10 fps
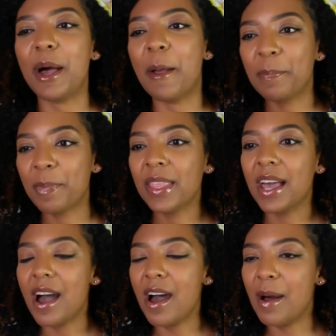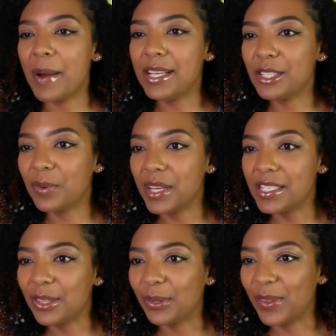But I just wanted
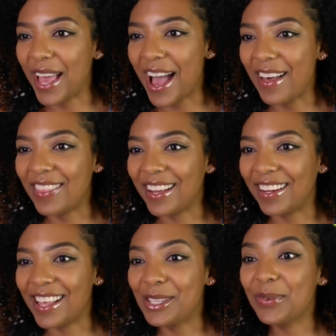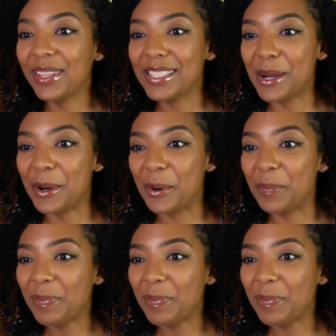to throw that out there. That's really dope.